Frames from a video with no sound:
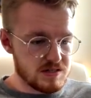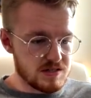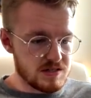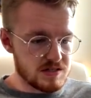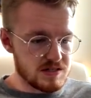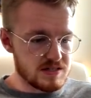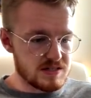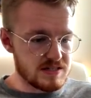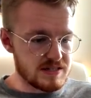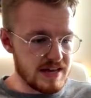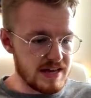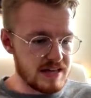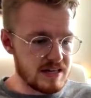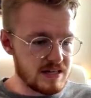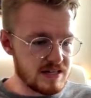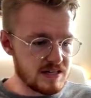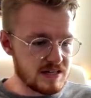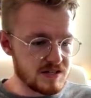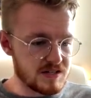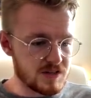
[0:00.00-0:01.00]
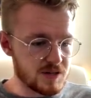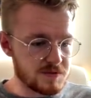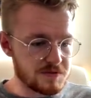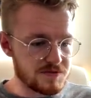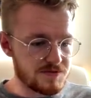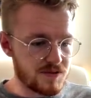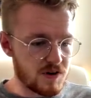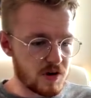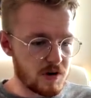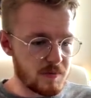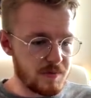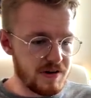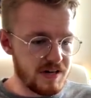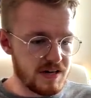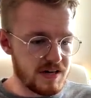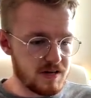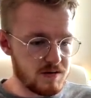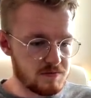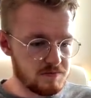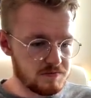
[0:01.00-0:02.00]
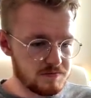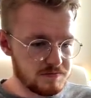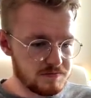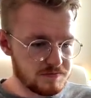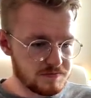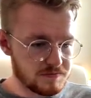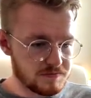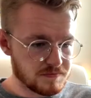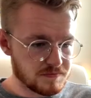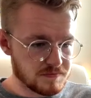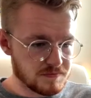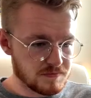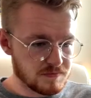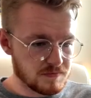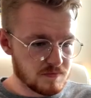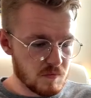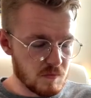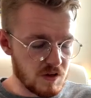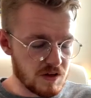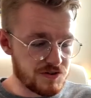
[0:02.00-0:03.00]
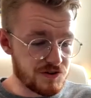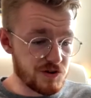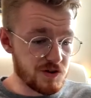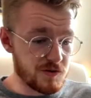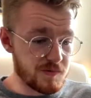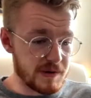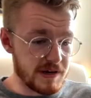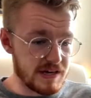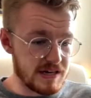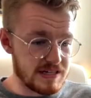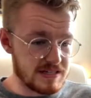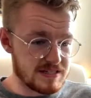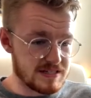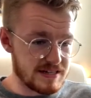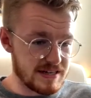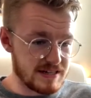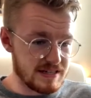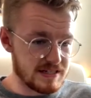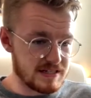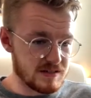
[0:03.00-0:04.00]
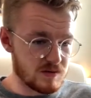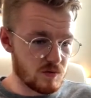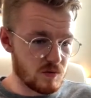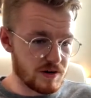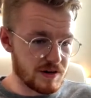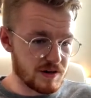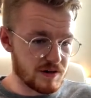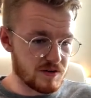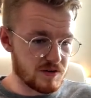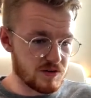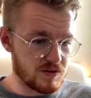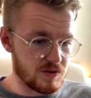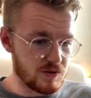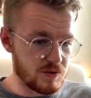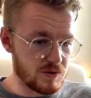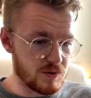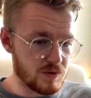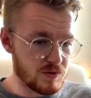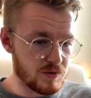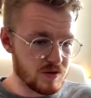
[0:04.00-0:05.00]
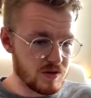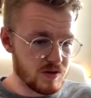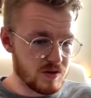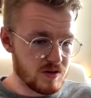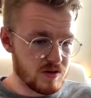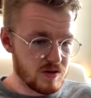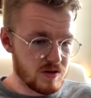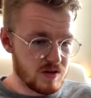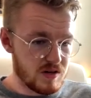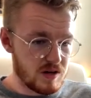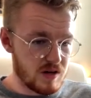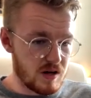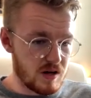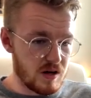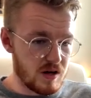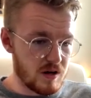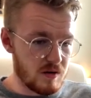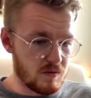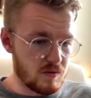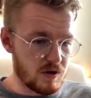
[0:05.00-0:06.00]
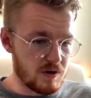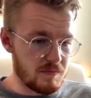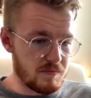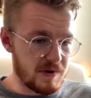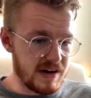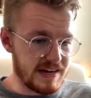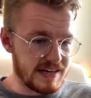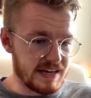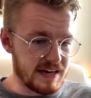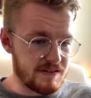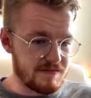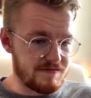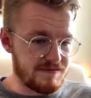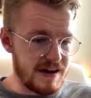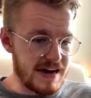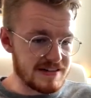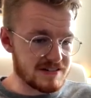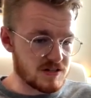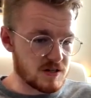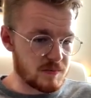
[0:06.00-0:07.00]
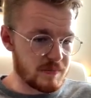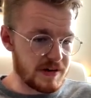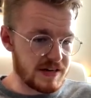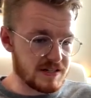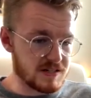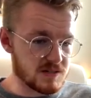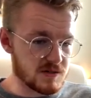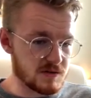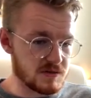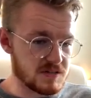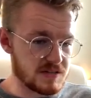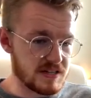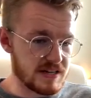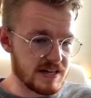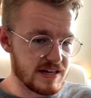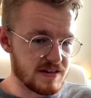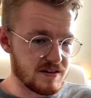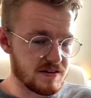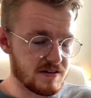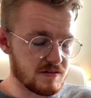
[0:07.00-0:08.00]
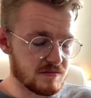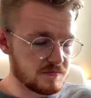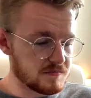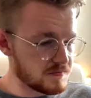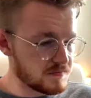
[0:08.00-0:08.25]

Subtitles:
descend in terms of RPM. Excuse me, ascend. I want to bike at a faster pace towards the end.